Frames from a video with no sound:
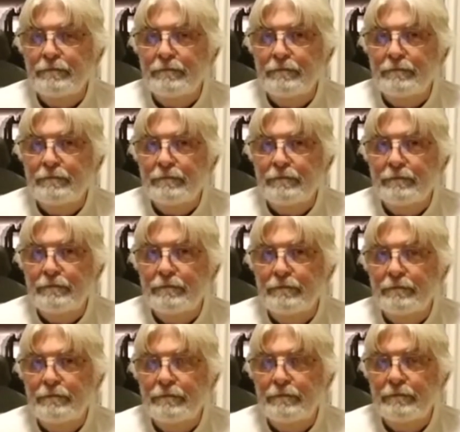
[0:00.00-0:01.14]

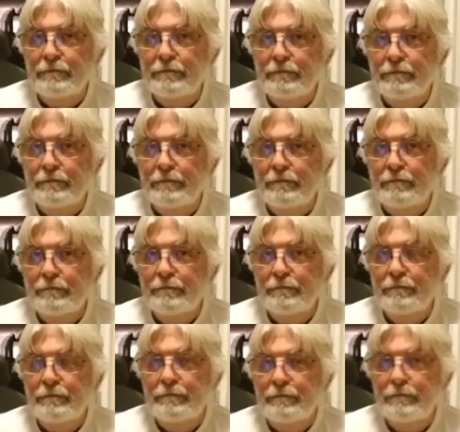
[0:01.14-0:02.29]

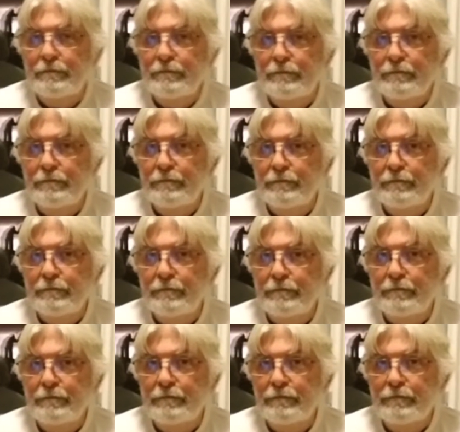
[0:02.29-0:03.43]

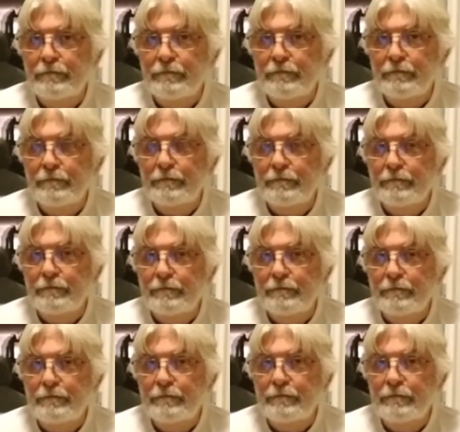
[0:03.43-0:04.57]

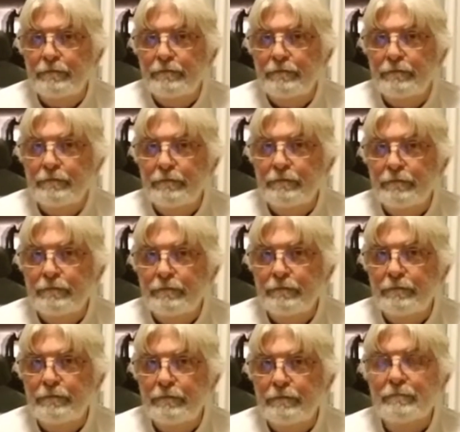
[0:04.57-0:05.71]

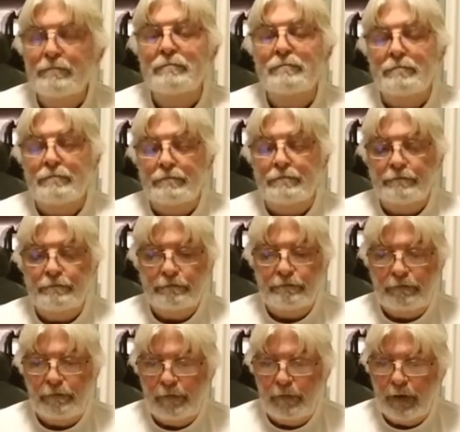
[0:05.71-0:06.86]

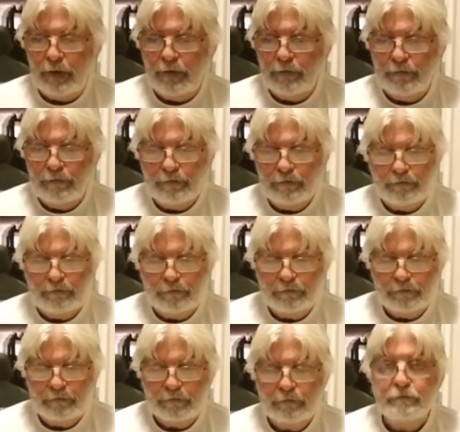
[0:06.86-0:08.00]

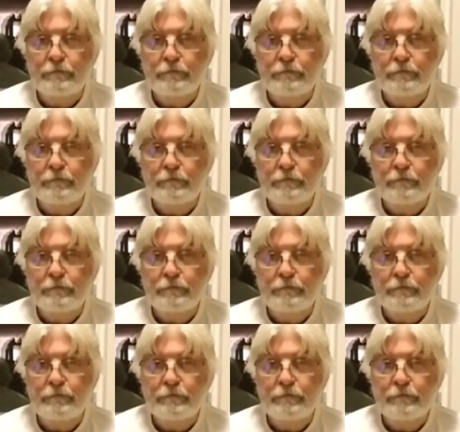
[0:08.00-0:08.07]
(not speaking)